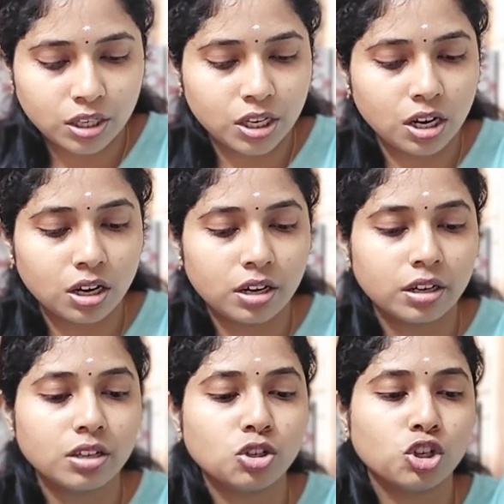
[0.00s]
Here
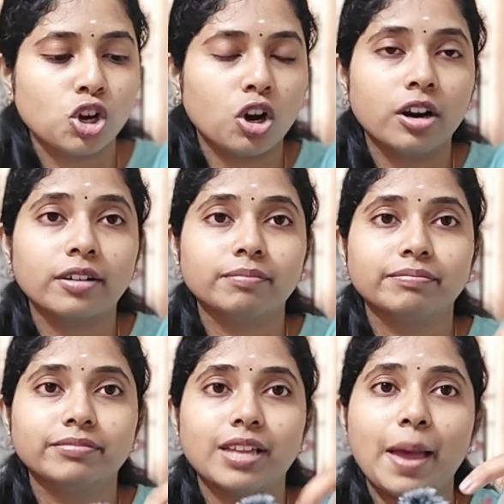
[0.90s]
is your
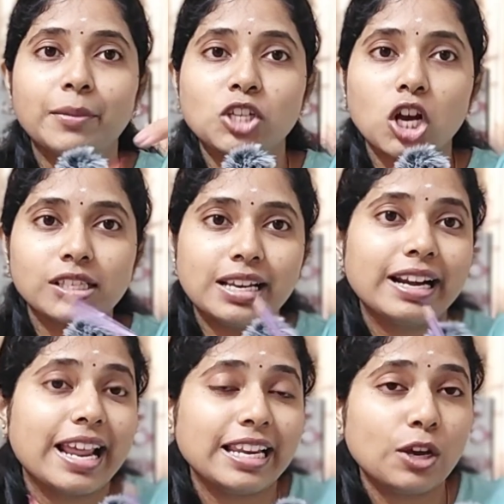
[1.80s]

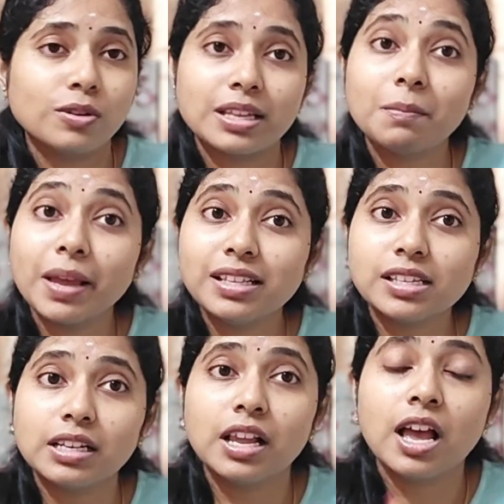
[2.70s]
hematoxylin and eosin pencil.